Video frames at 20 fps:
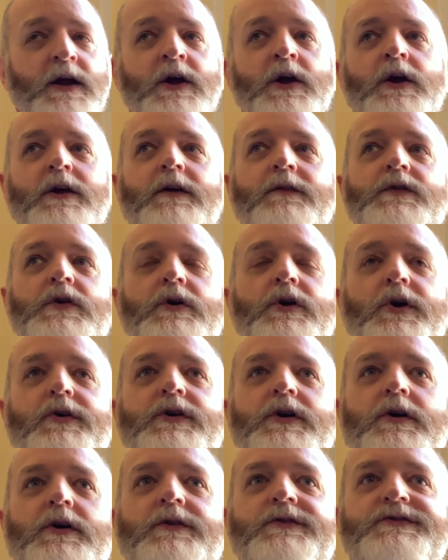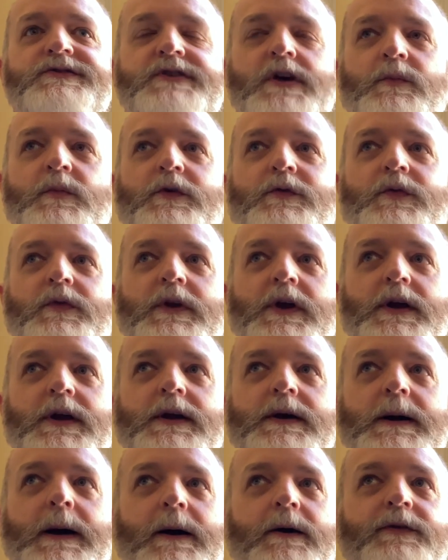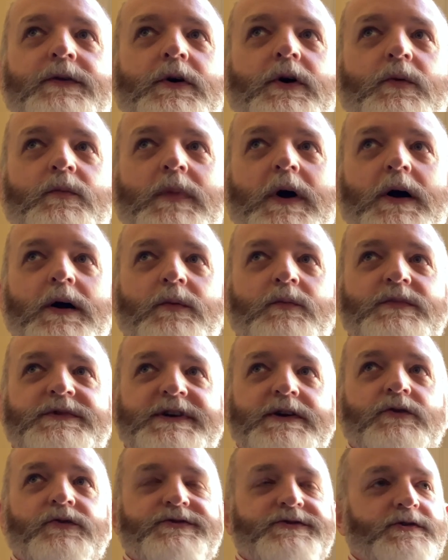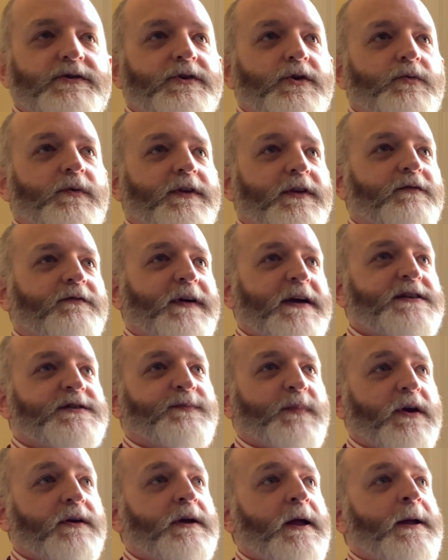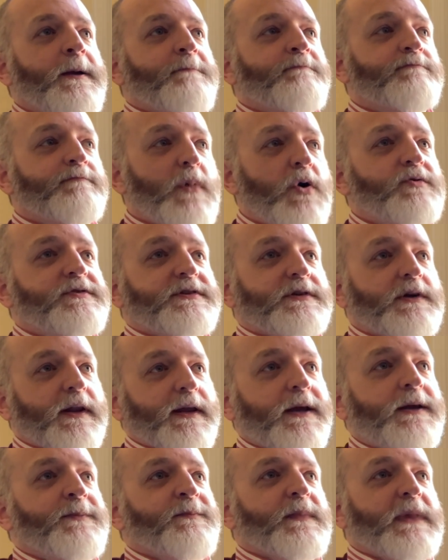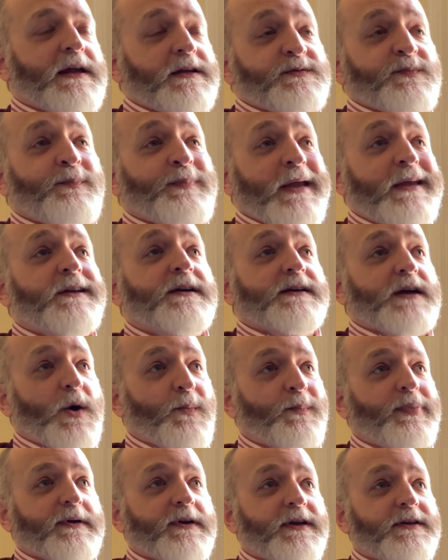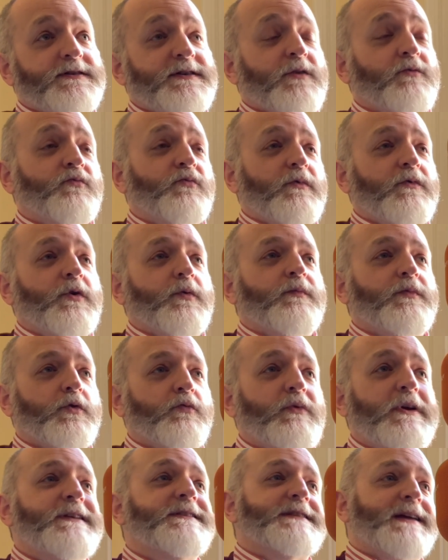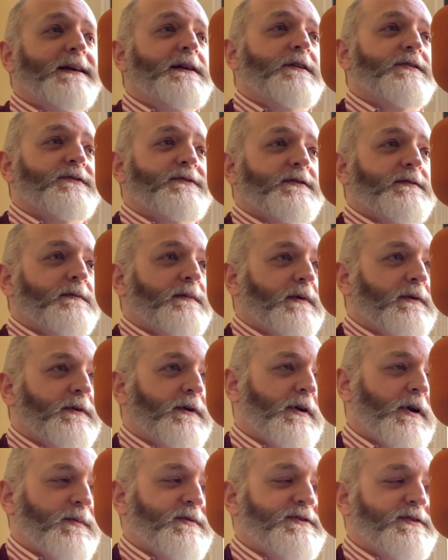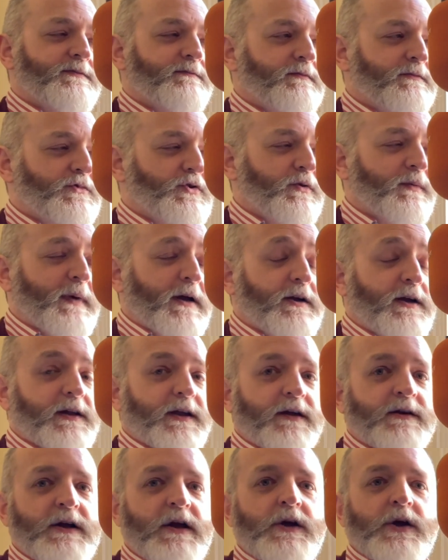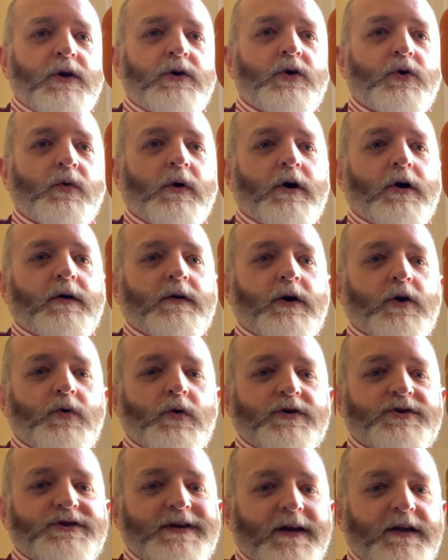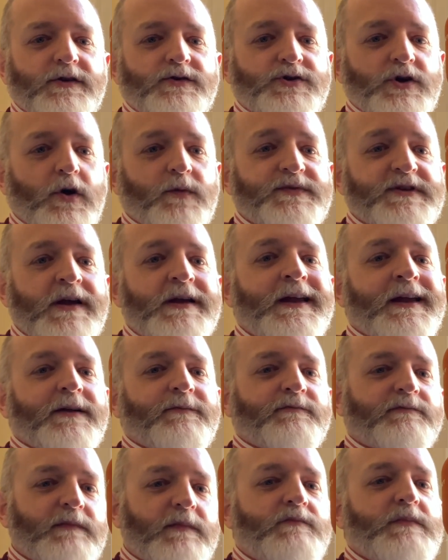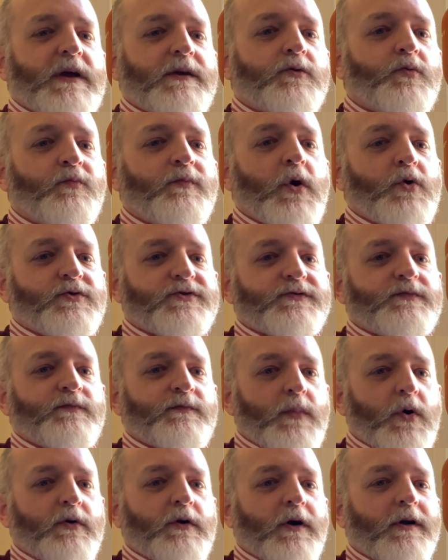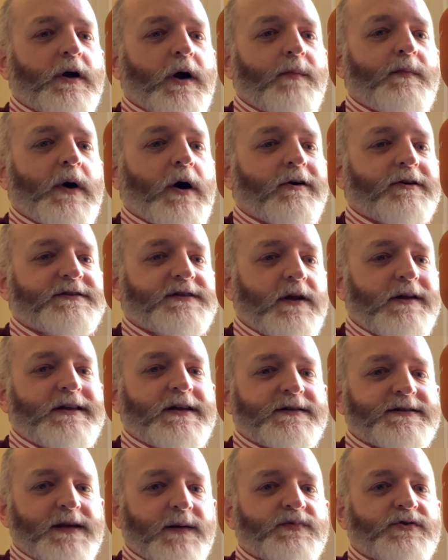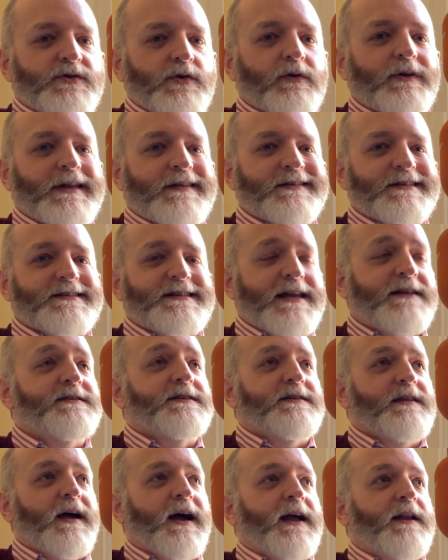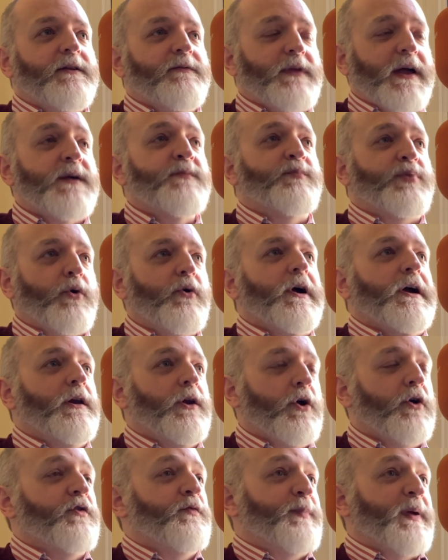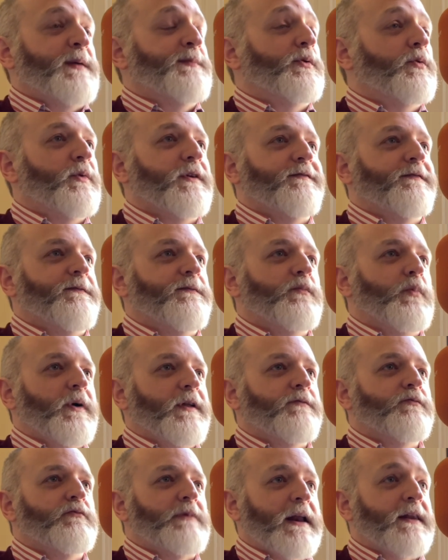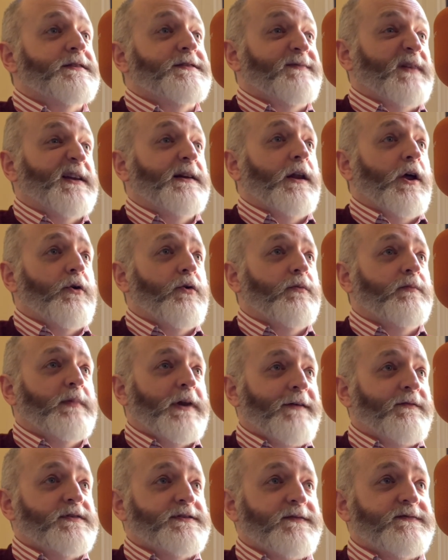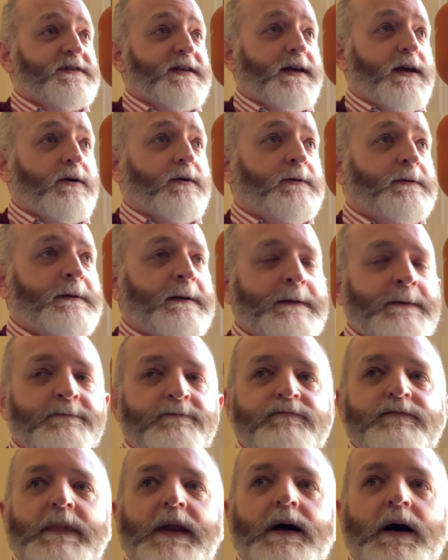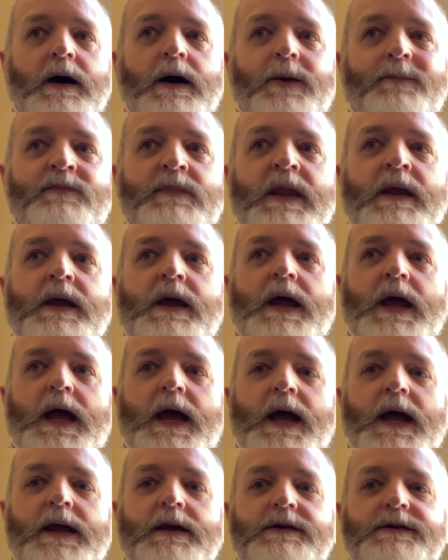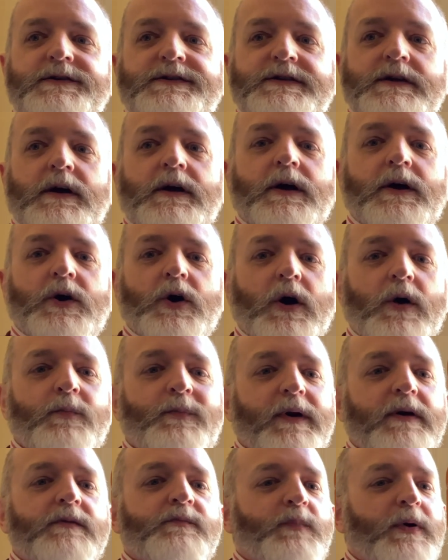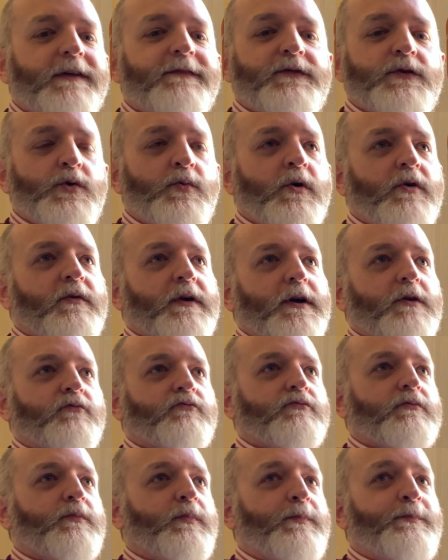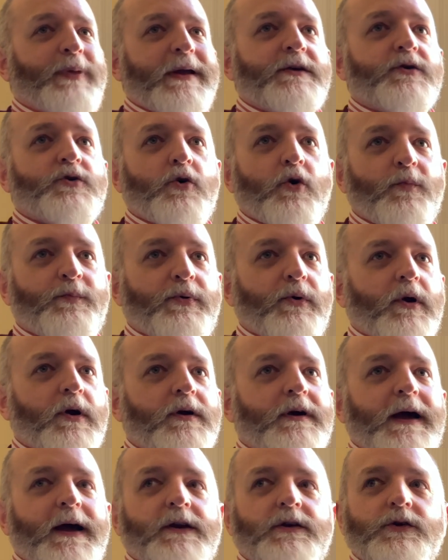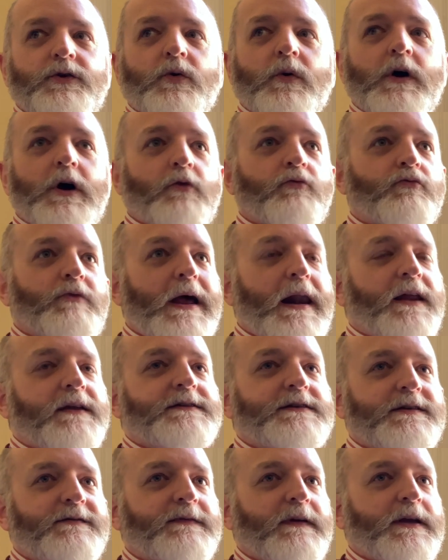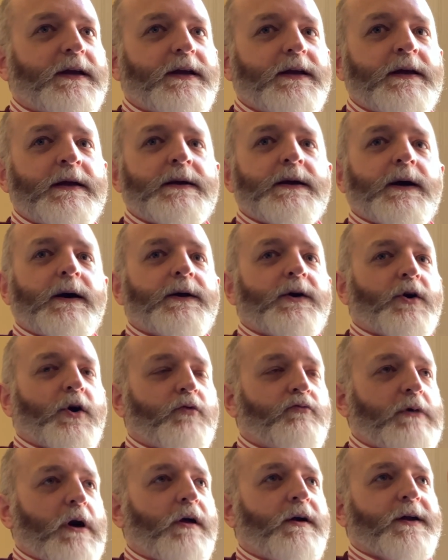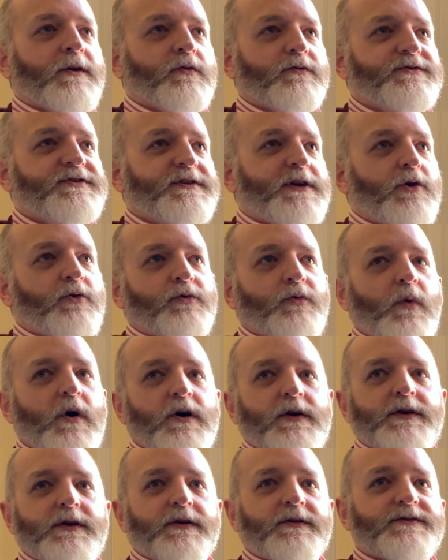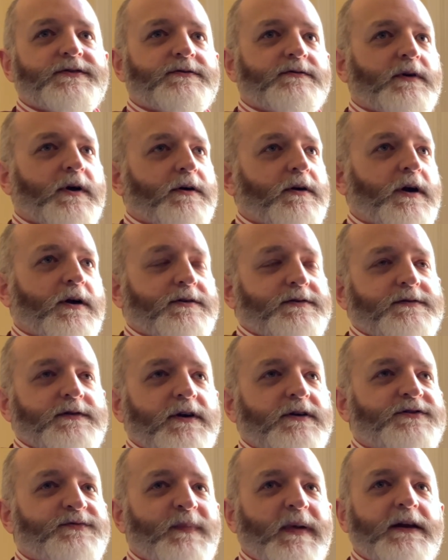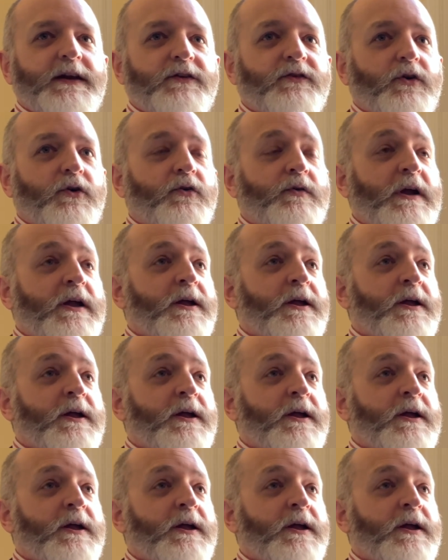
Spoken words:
If you look at some of the other deals to do with investment, mostly it's big companies. The retailers that I was talking about earlier, who are shedding jobs, most are slightly exceptional in the sense that they employ a lot of people with relatively low levels of skill. But if you are in a big corporate and you are relatively relying on skilled workers as many do,